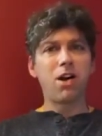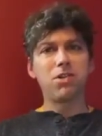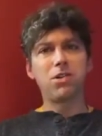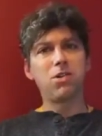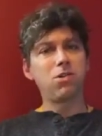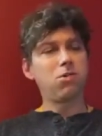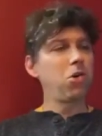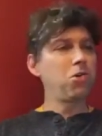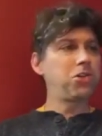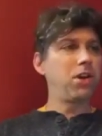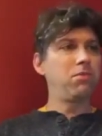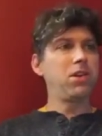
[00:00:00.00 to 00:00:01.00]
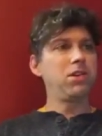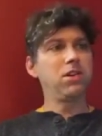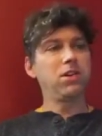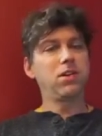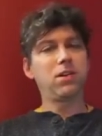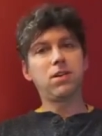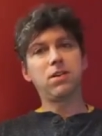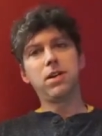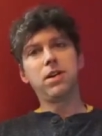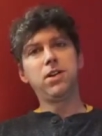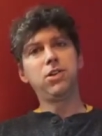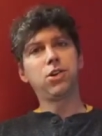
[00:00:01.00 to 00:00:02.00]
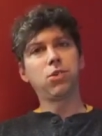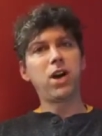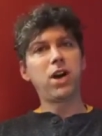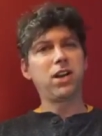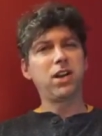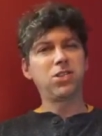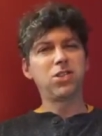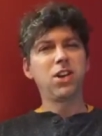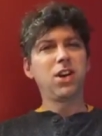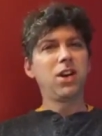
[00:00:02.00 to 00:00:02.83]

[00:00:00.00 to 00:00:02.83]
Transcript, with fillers: You don't quote them in your in your writings.